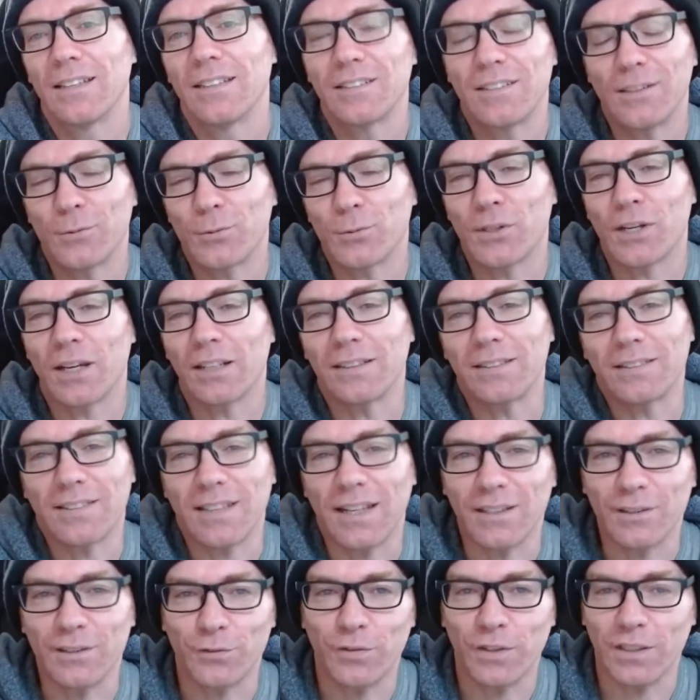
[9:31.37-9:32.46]
Since we're talking
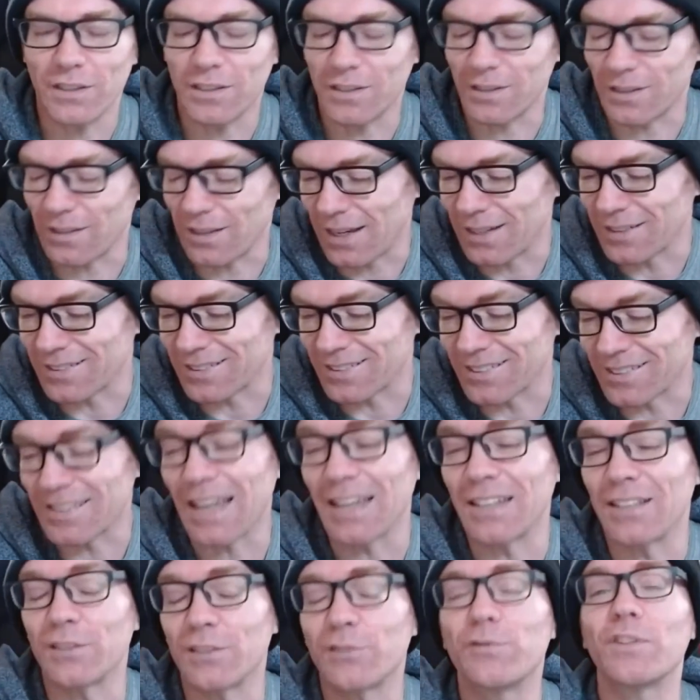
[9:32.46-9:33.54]
science fiction, that is a
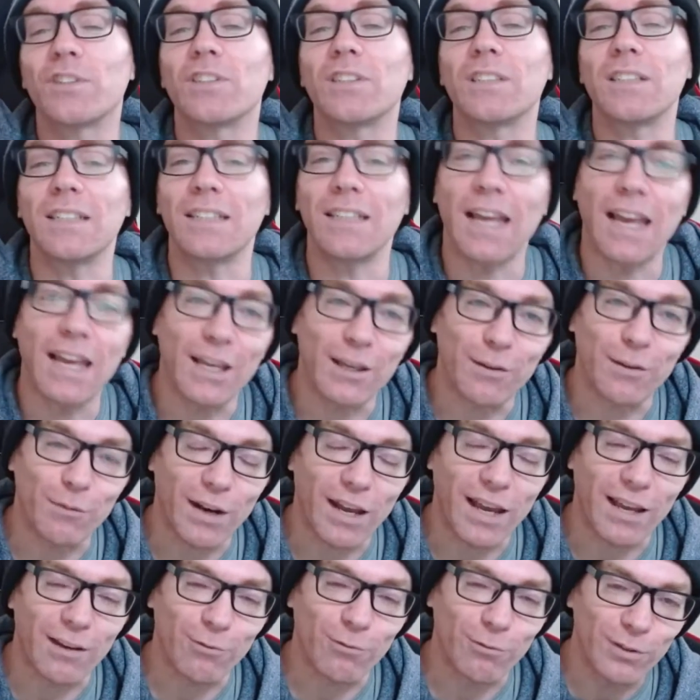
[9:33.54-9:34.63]
science fictiony name, and
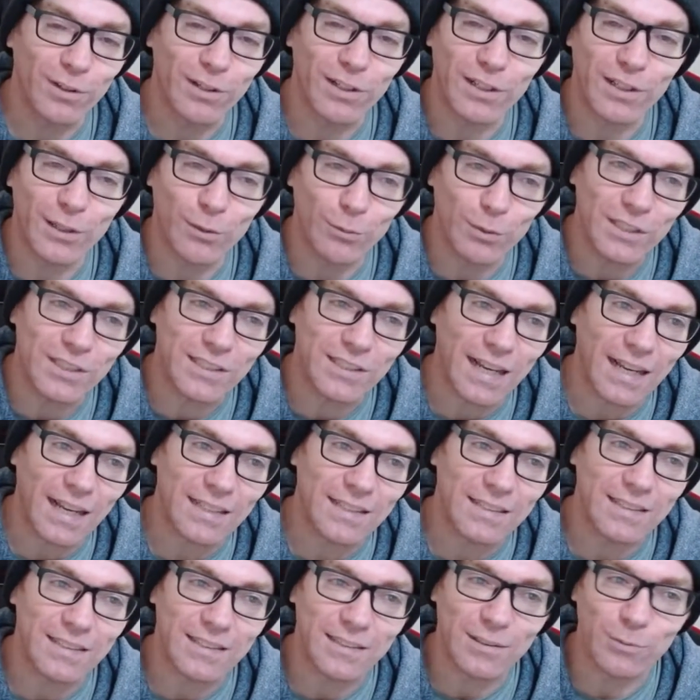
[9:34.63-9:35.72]
I really wish
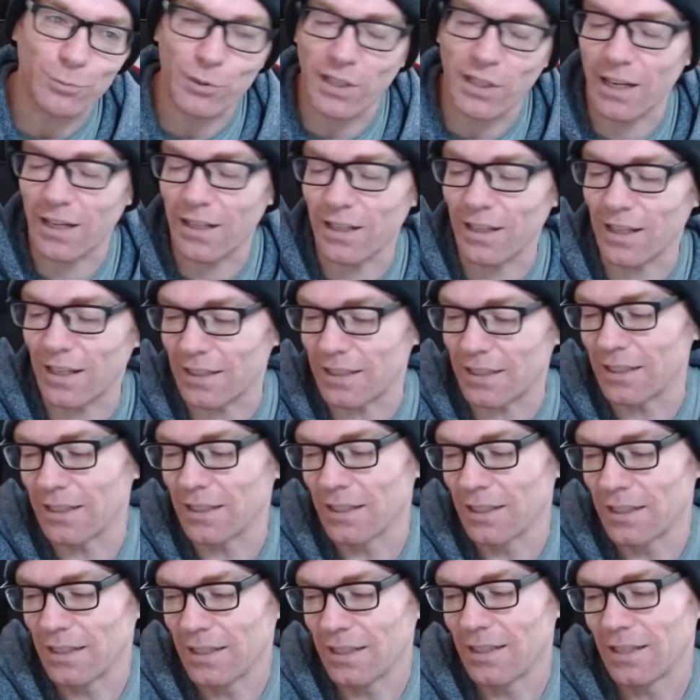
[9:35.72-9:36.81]
scientists would kind of like
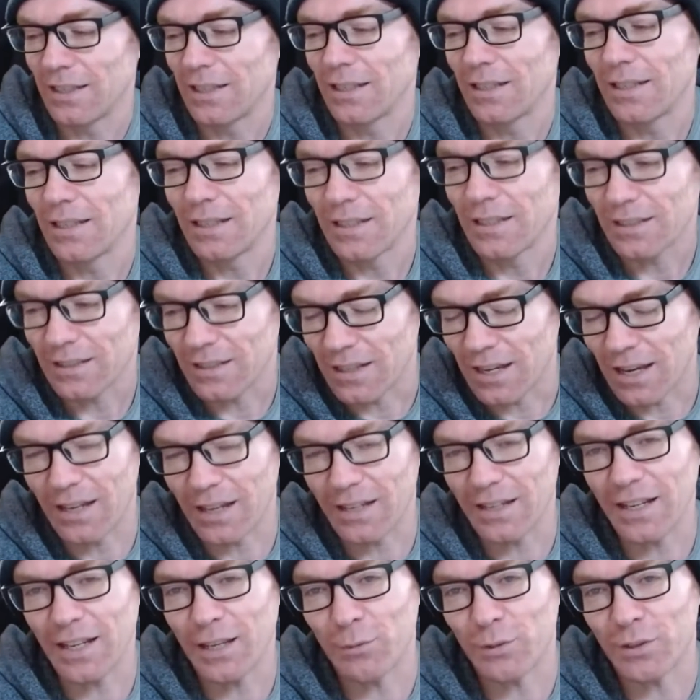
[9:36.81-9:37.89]
not
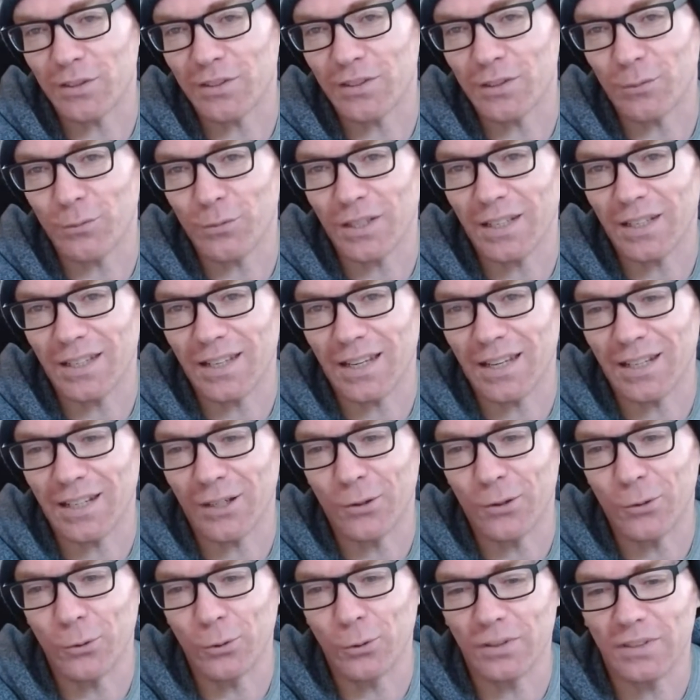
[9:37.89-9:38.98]
name it something kind of
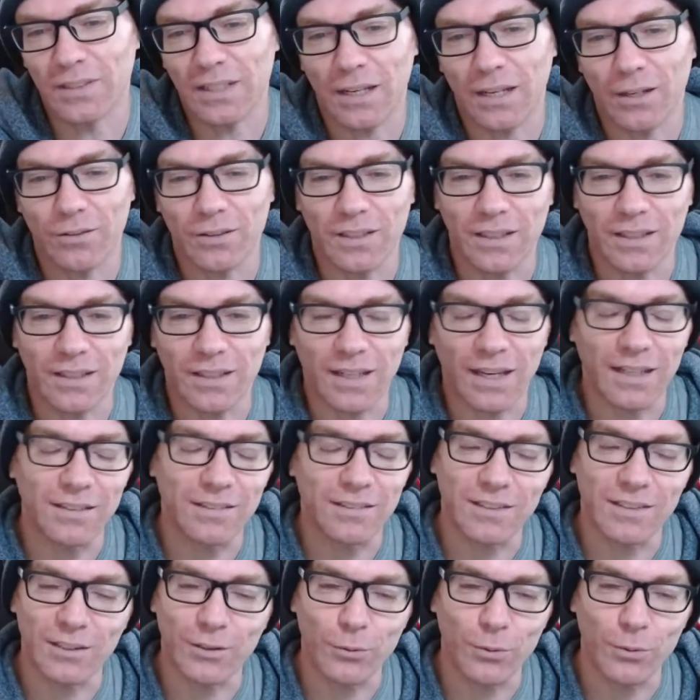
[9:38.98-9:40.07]
cool sounding.
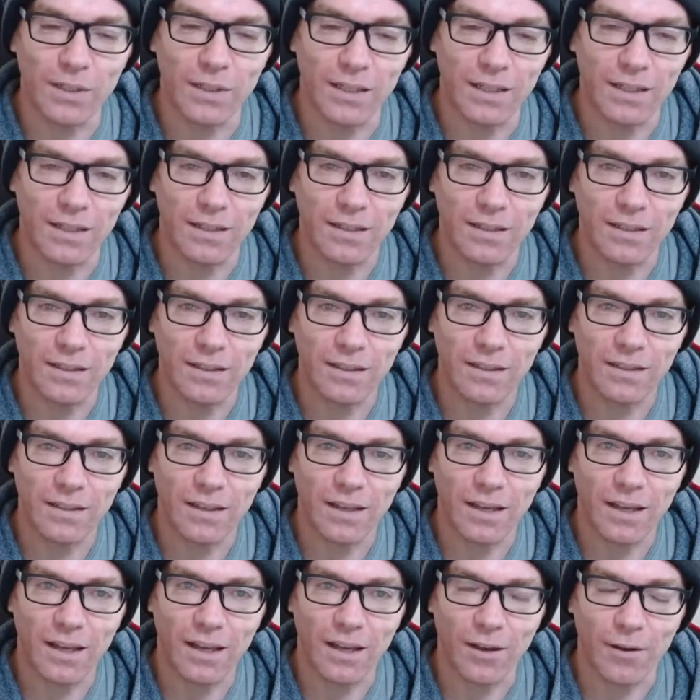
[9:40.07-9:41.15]
It's the Greek
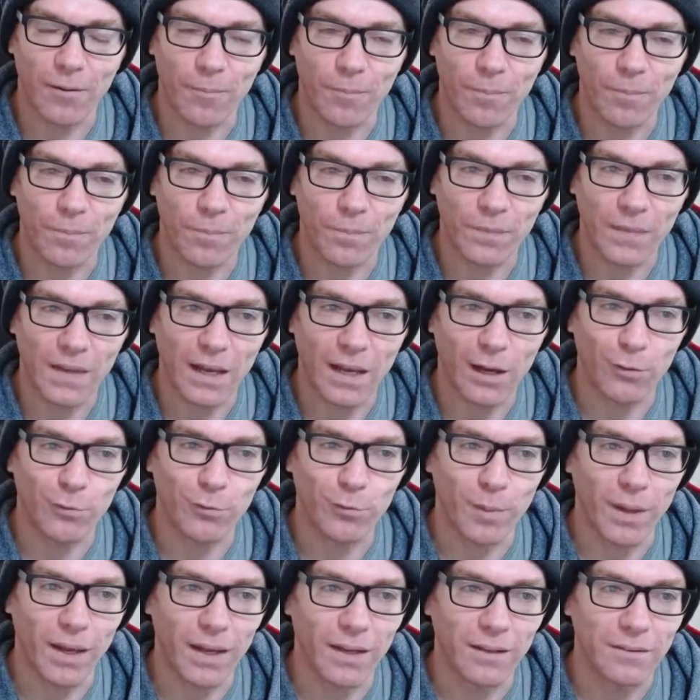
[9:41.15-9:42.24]
um,
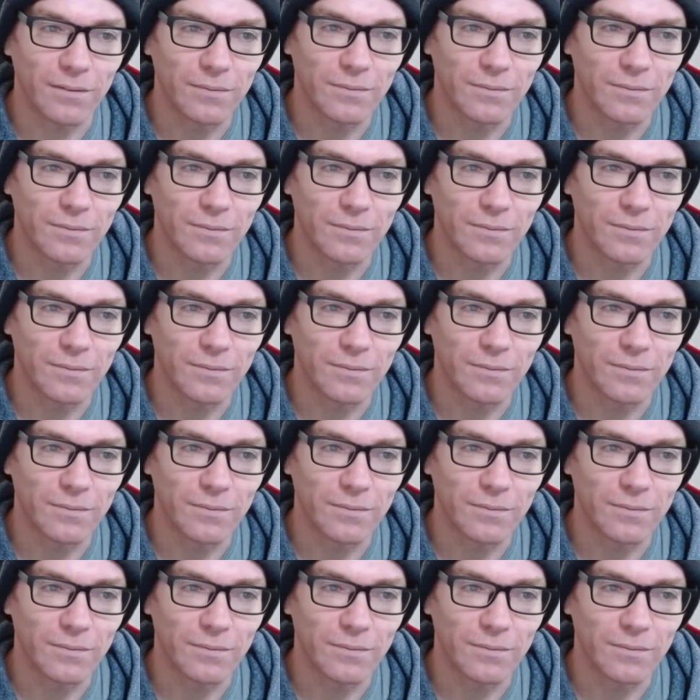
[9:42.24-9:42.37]
alphabet.